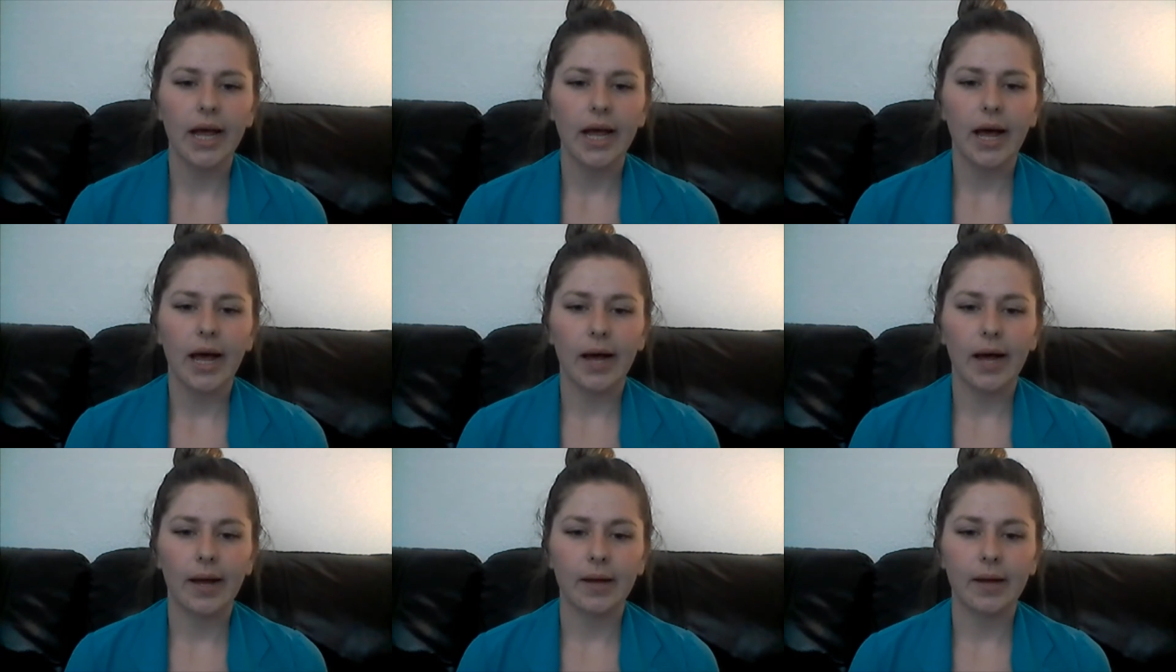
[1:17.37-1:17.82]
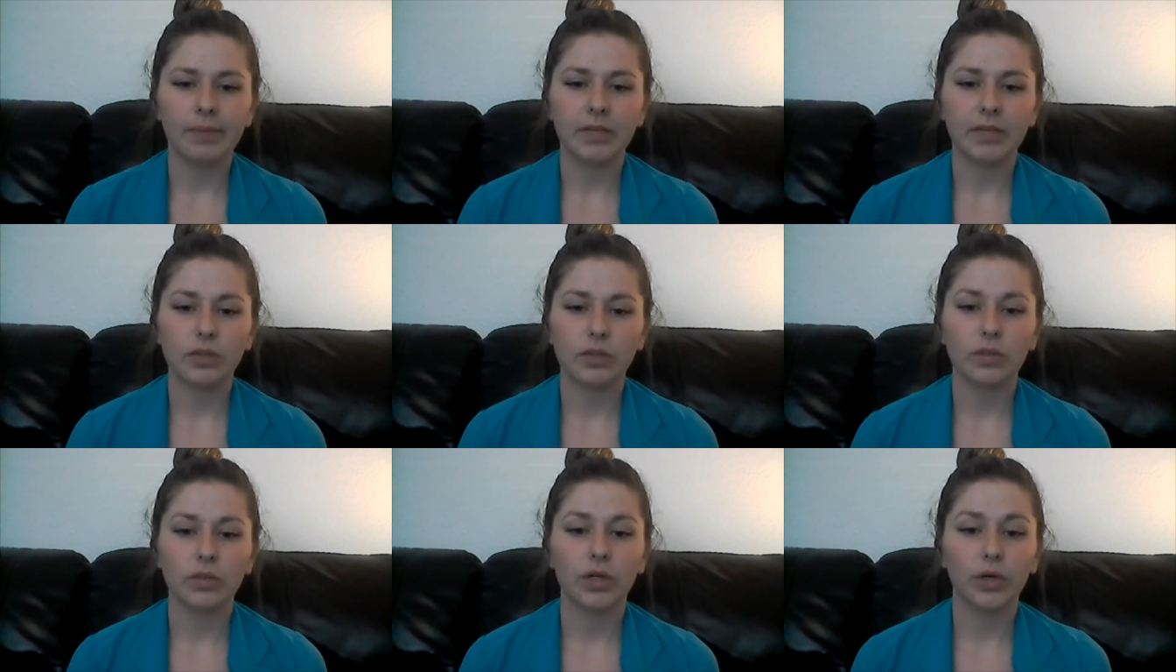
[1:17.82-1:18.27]
Um,
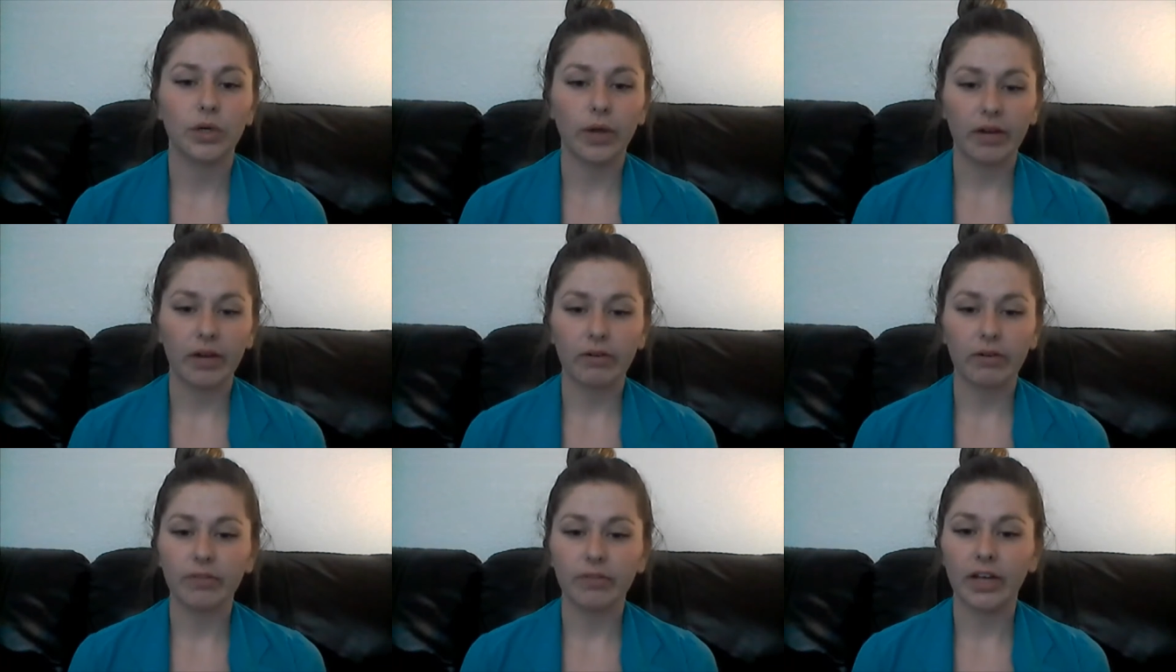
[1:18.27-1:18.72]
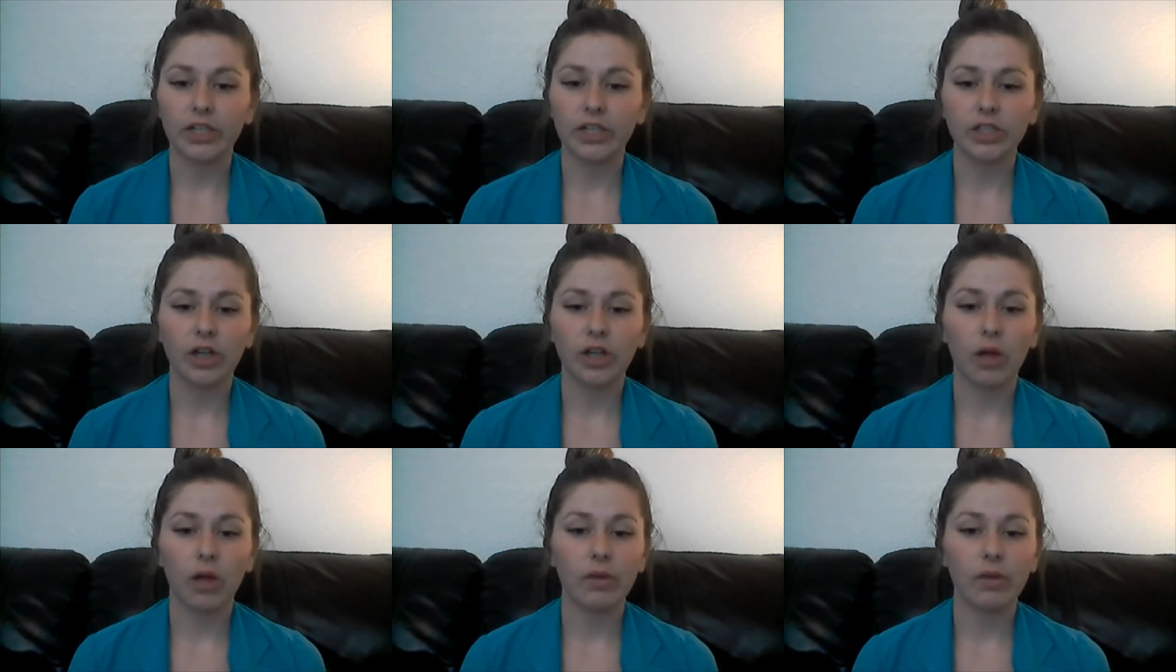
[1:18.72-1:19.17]
this was a great
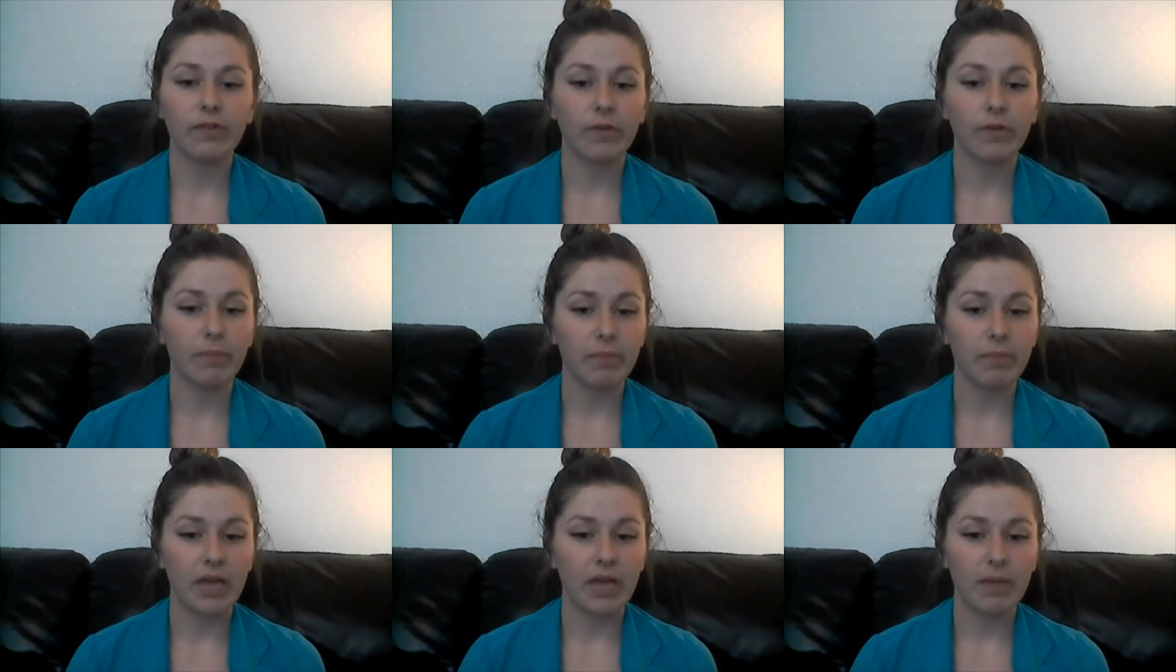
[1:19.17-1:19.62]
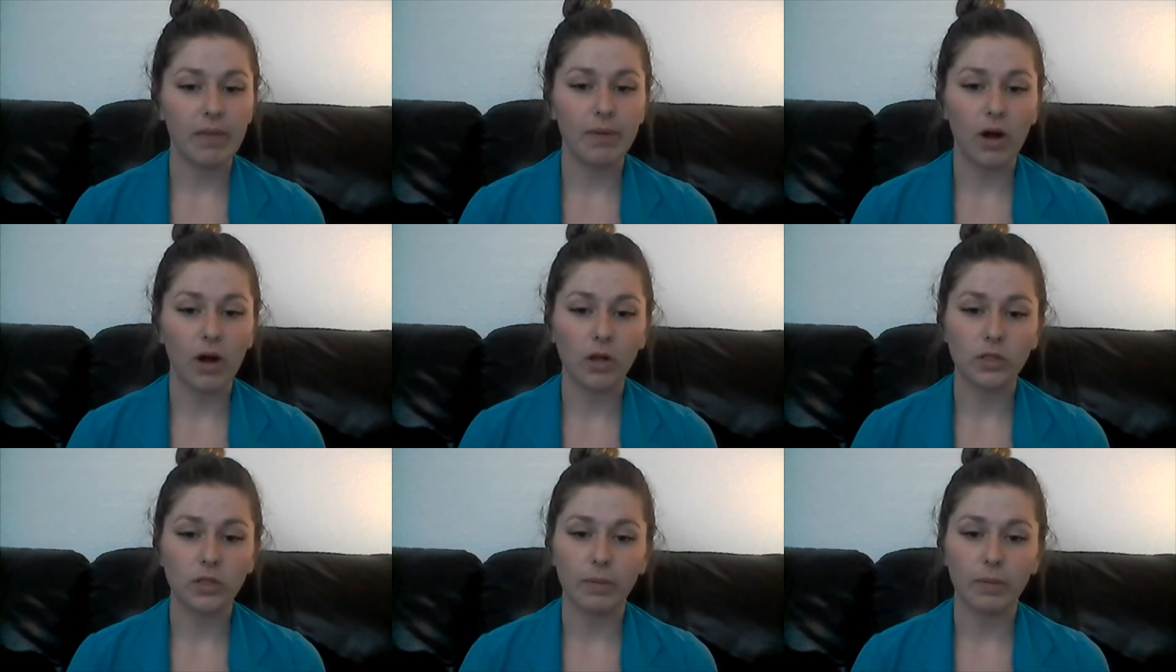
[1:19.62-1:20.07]
reflection not only for me, but
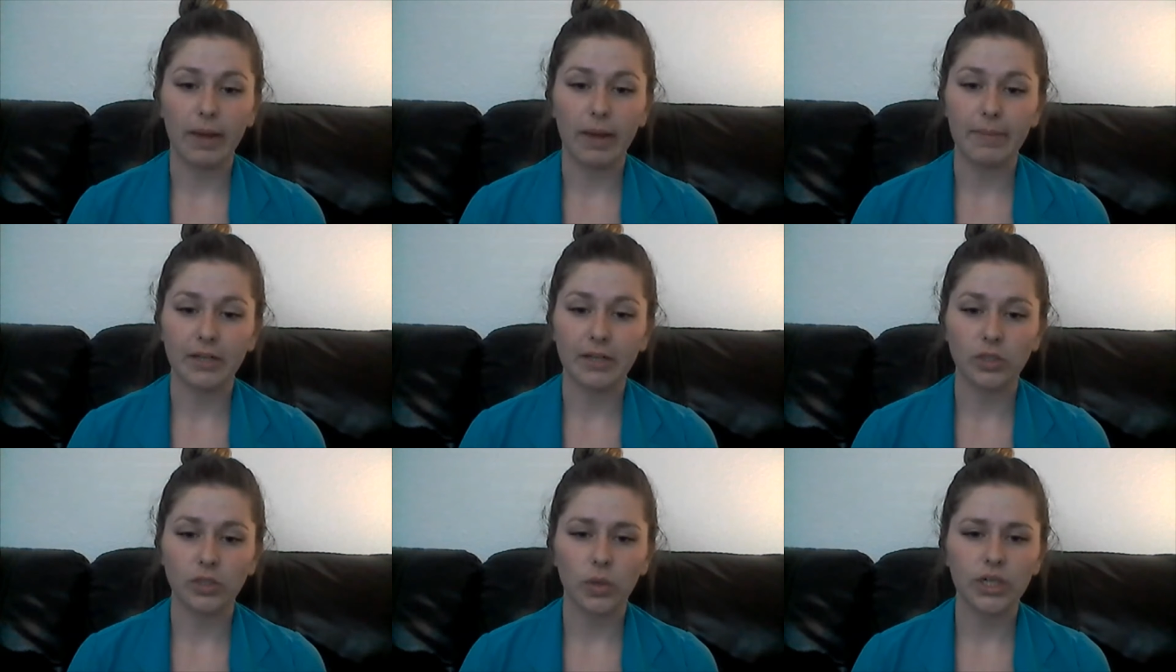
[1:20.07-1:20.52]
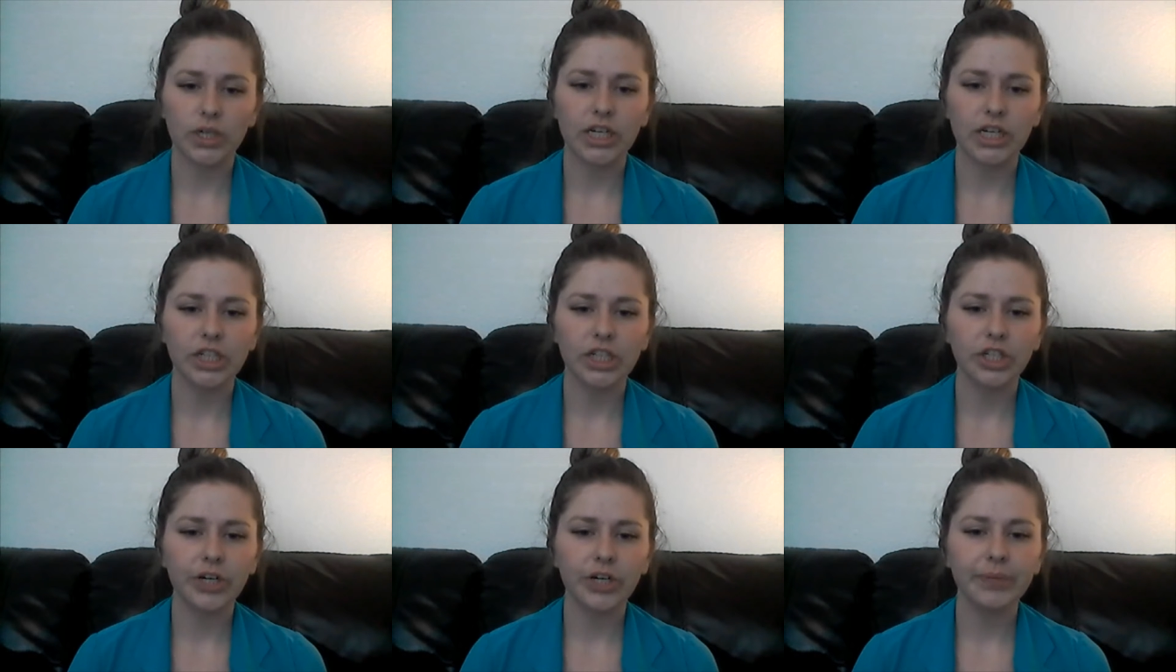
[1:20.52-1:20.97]
also my mentor
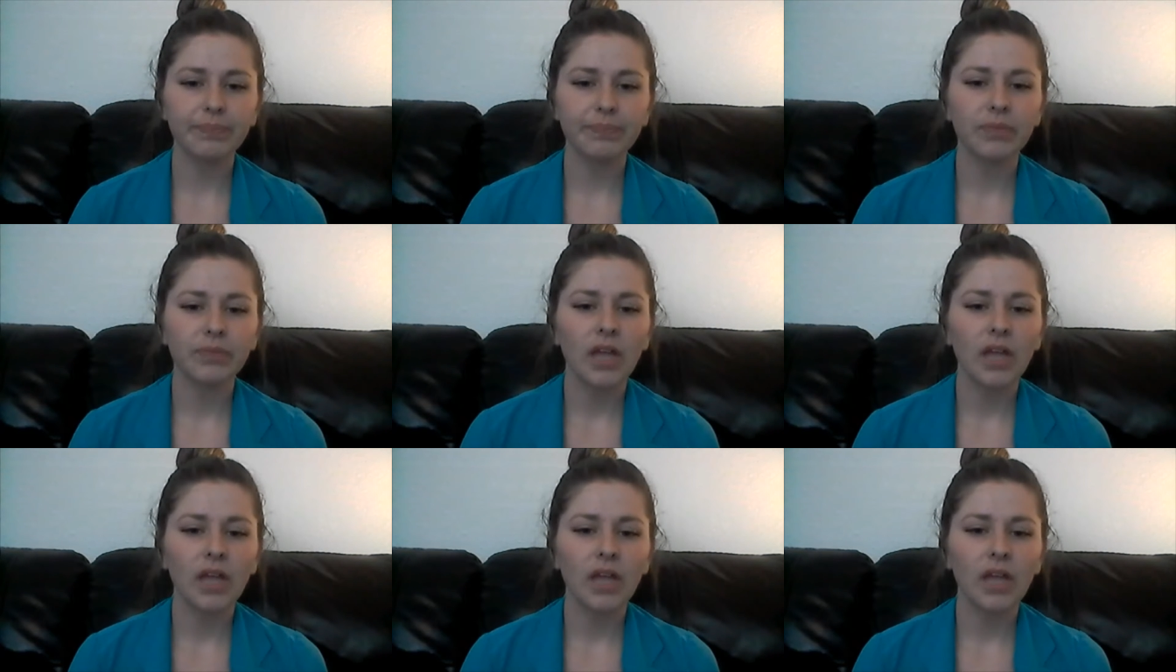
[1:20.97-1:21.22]
teacher.